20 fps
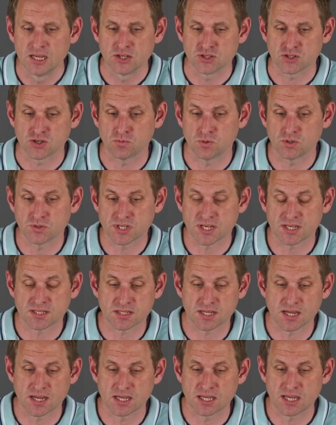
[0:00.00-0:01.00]
So we'll
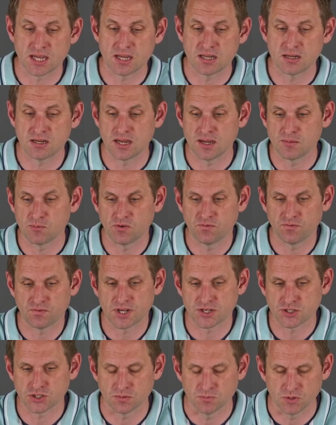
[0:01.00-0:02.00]
test that again and we'll
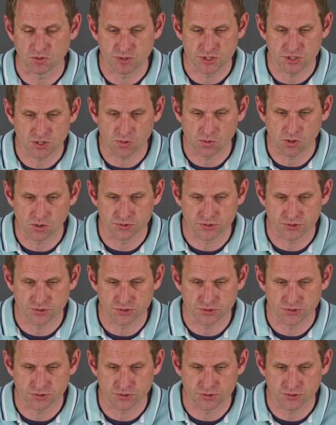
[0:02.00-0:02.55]
flash up the result